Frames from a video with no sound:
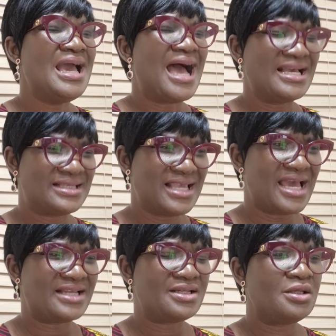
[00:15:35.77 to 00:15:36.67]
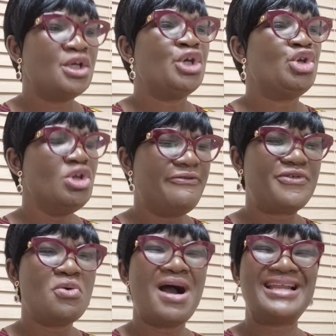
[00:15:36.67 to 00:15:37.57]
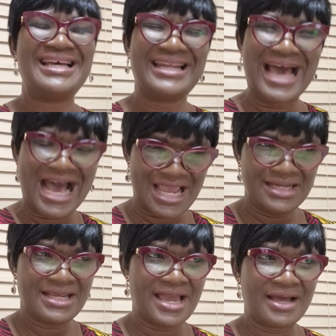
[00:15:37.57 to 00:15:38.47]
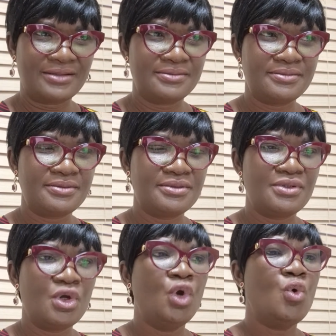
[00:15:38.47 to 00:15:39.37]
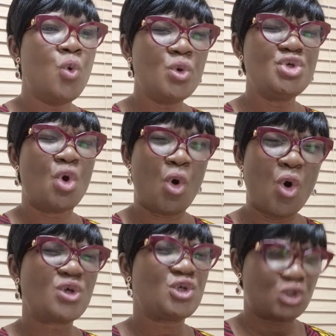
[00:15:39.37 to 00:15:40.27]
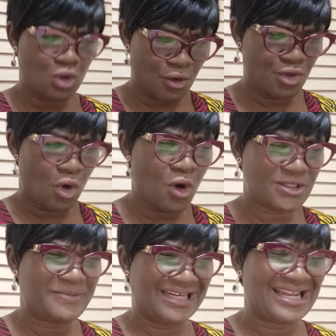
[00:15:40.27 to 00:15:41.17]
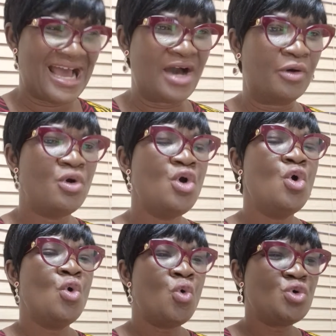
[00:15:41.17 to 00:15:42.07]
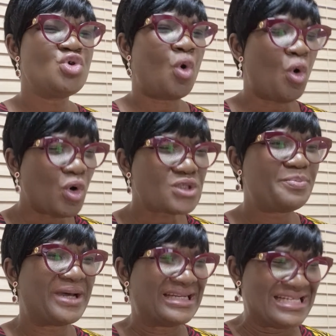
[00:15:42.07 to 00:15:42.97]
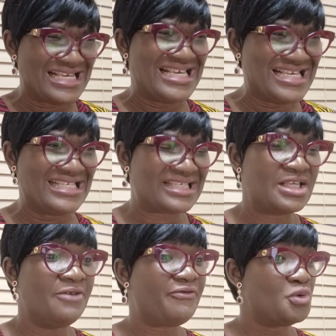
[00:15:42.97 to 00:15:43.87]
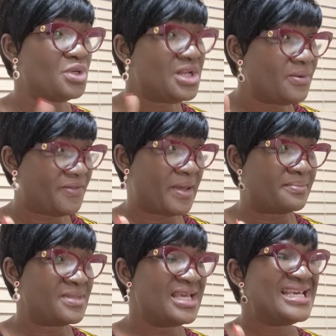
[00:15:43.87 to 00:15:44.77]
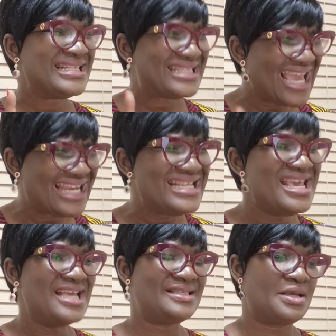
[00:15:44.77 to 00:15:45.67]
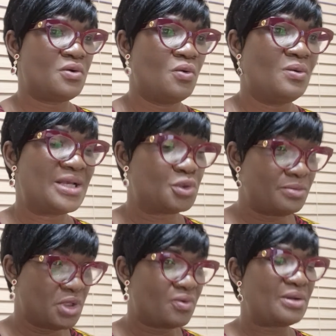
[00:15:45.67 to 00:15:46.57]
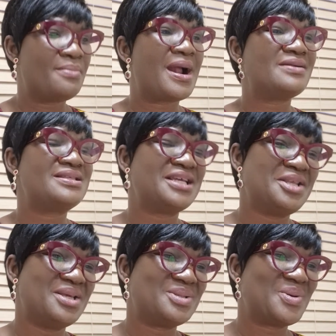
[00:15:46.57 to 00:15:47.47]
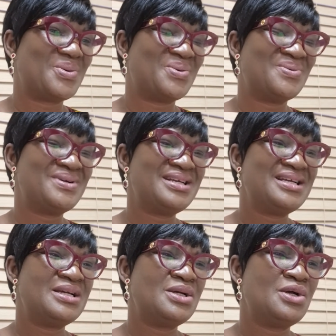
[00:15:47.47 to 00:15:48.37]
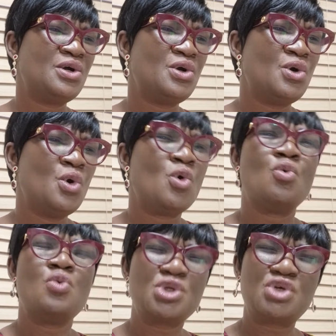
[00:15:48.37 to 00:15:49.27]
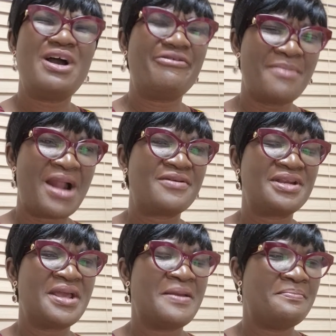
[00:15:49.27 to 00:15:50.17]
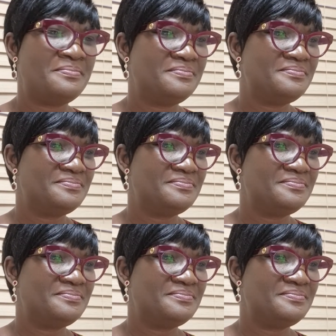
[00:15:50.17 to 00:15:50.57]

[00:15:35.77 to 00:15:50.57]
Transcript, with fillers: I said, if you had an idea who your, your husband now, who your husband is, if you knew them 10 years ago, assuming you were not married 10 years ago, would you have married him?